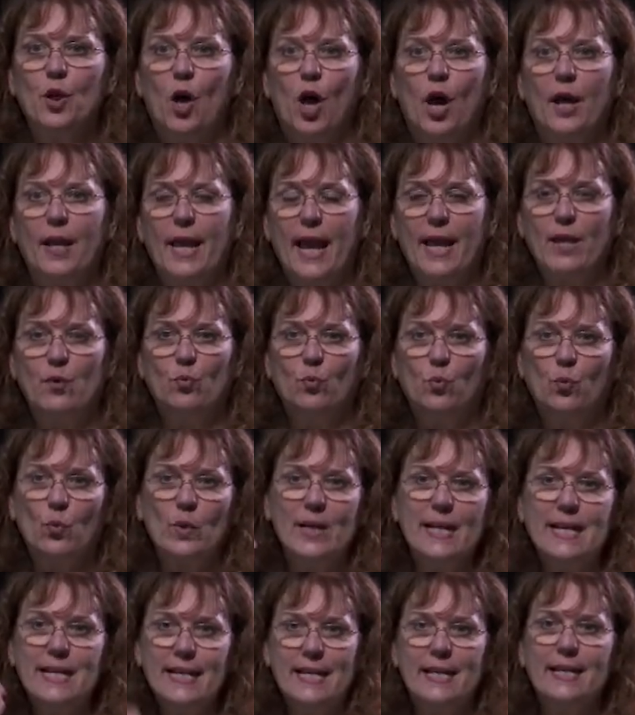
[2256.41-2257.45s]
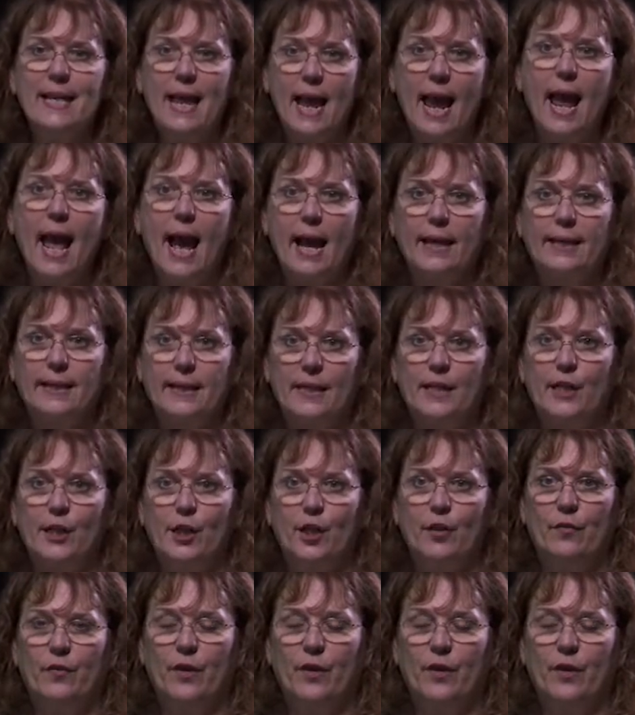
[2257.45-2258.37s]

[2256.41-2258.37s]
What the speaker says: on a reading hat here.